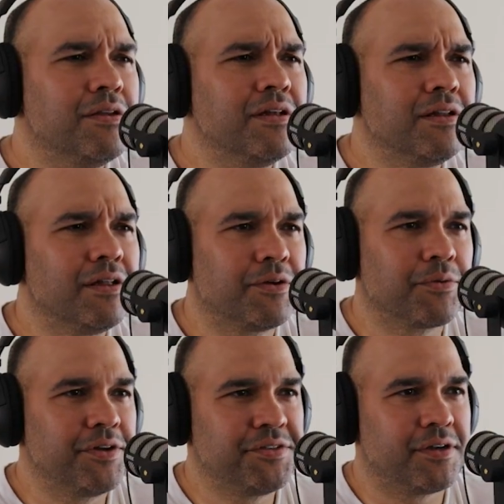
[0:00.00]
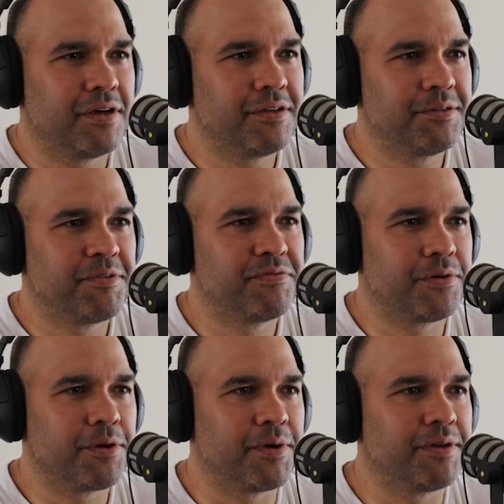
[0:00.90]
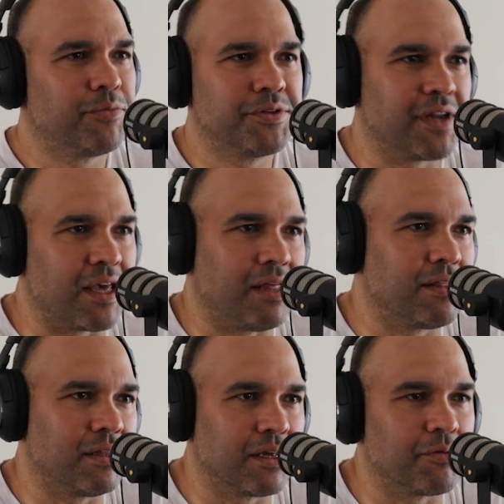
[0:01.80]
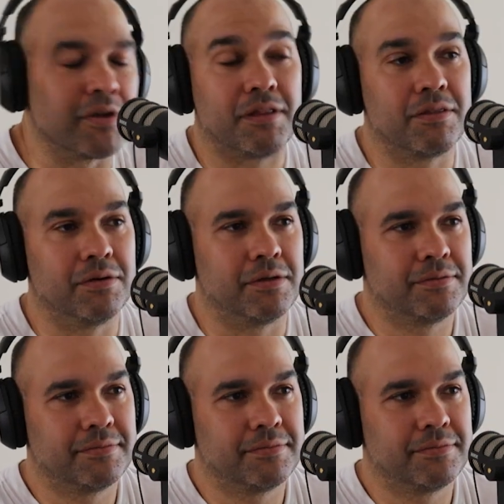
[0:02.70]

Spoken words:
did a lot of research before you went. Was it anything like what you thought?